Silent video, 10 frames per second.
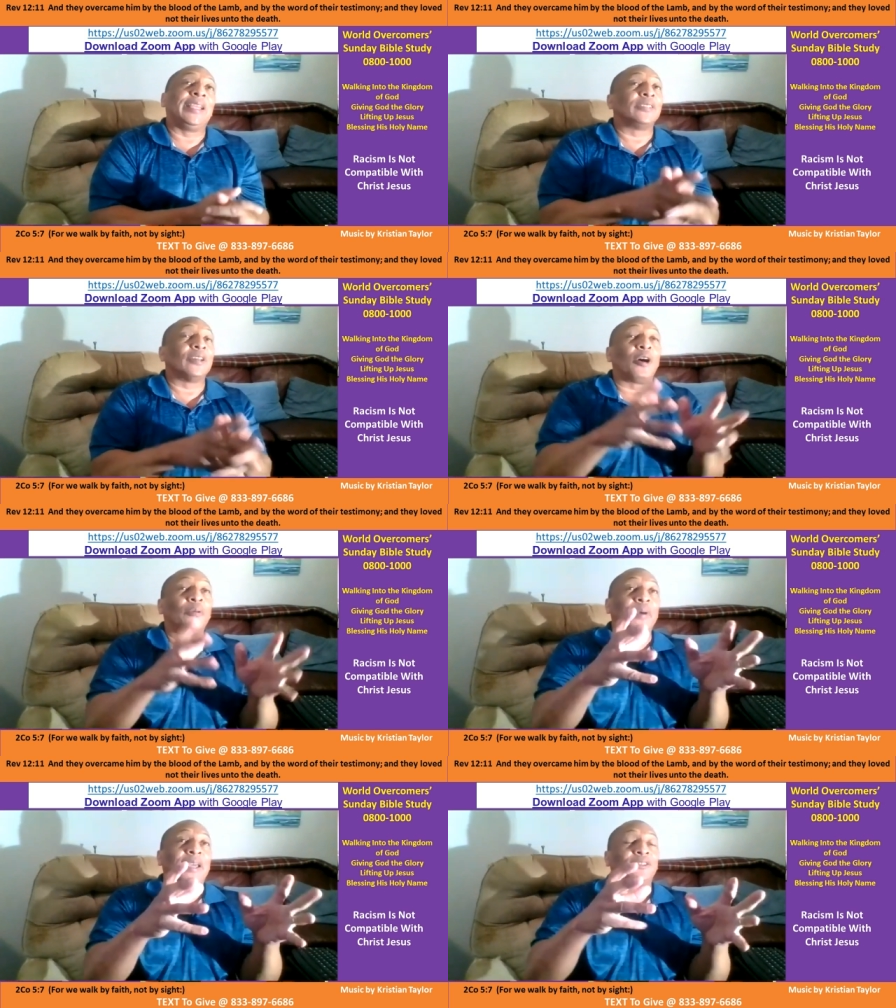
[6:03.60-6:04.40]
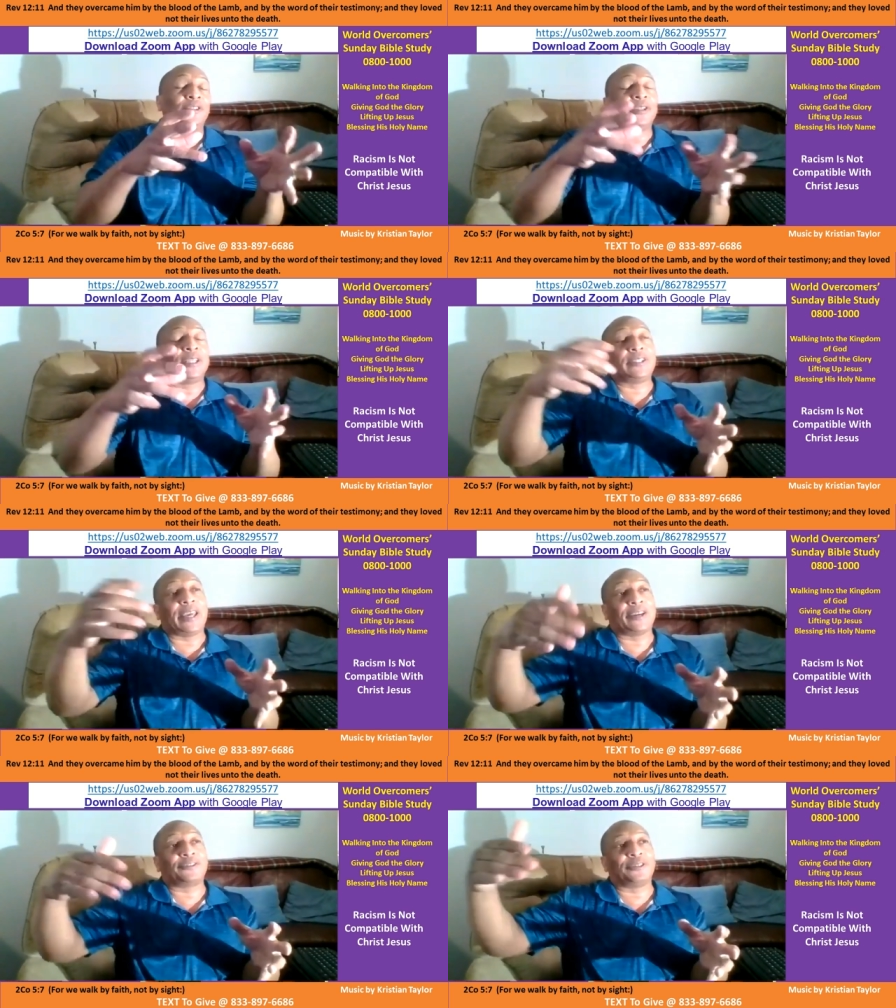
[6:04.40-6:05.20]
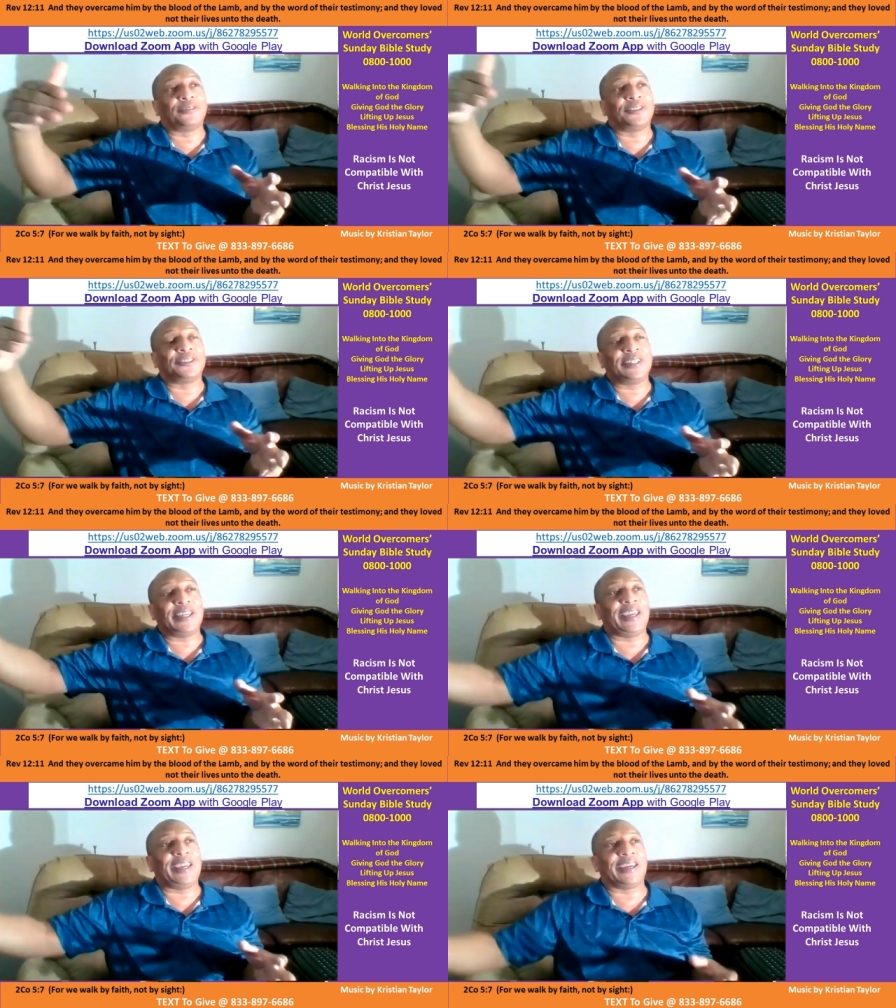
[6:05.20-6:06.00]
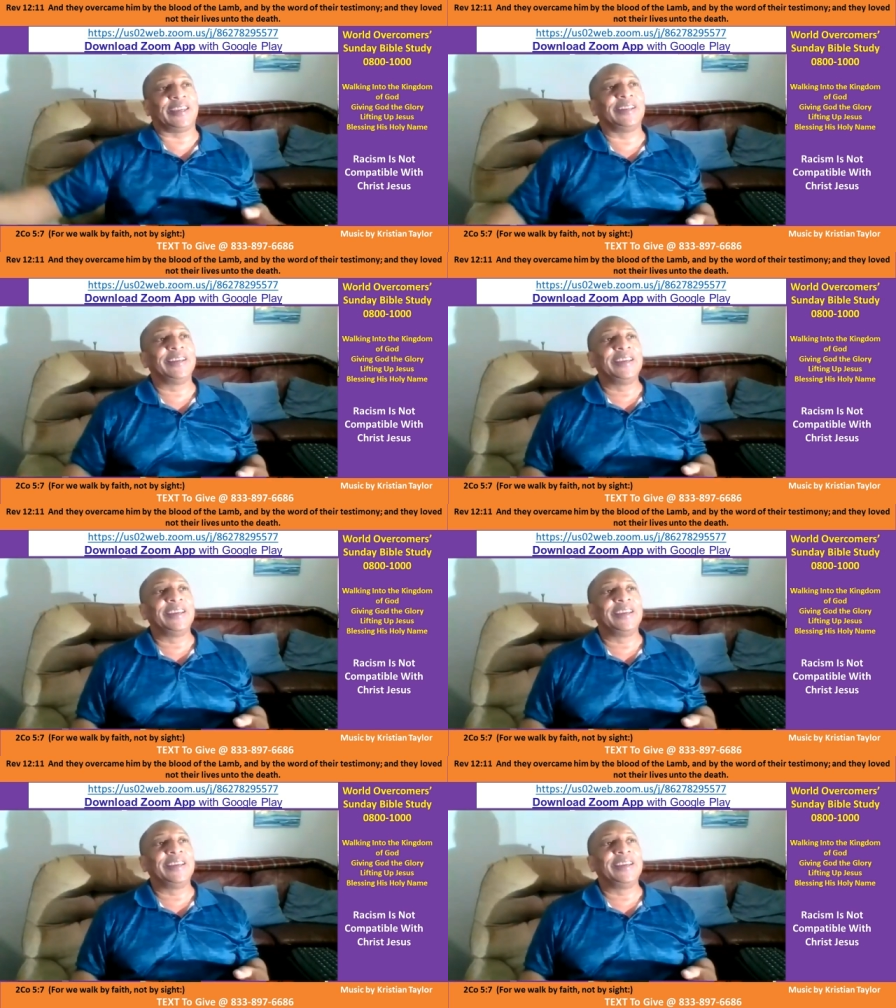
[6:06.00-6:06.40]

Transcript: it is all based on the texture of the skin.